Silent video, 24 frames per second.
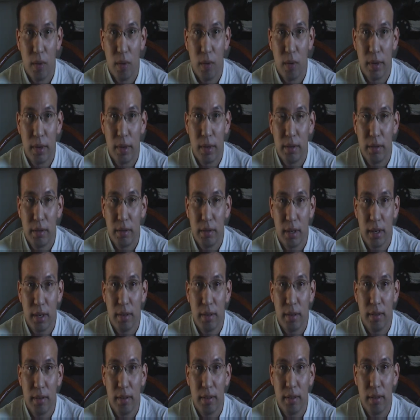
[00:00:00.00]
Was
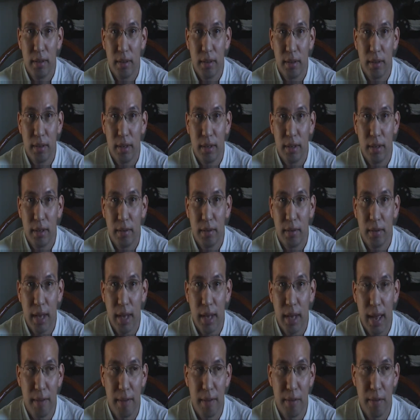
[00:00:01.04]

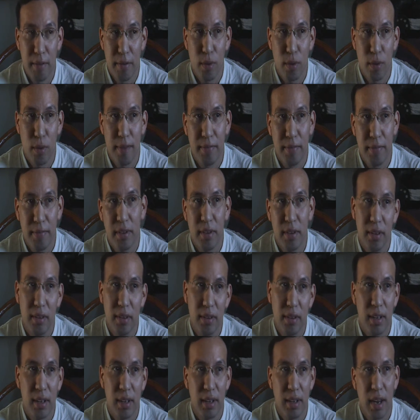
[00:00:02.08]
every so often
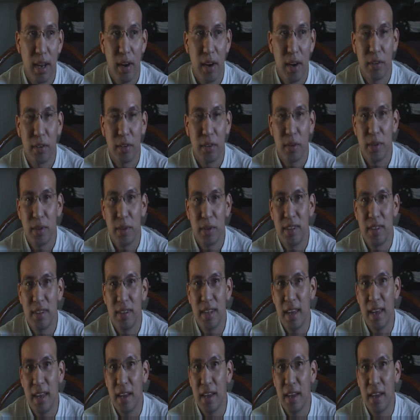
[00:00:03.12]
a character would
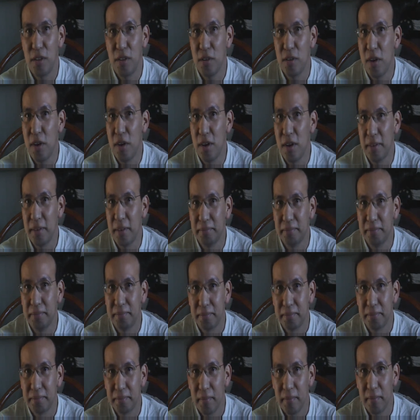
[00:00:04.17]
sing a song.
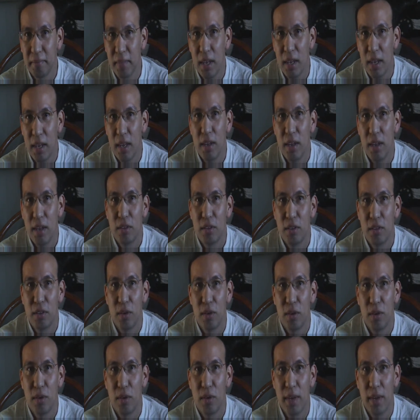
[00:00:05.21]

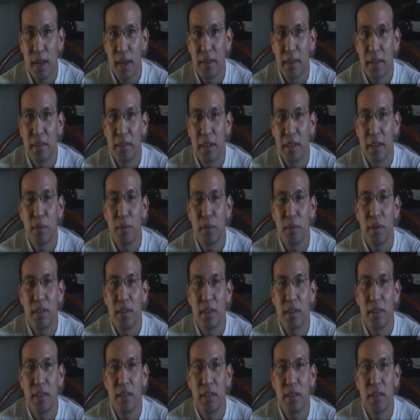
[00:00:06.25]
So yeah, so that's one
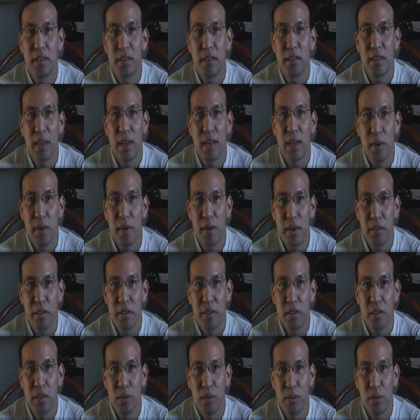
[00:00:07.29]
of the things that they
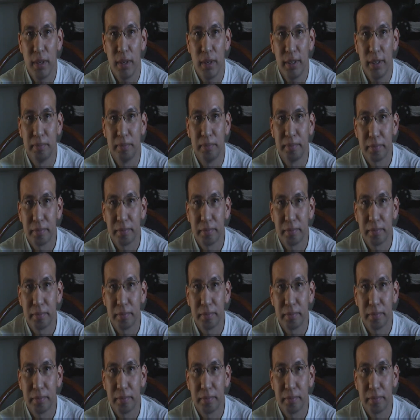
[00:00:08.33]
wanted to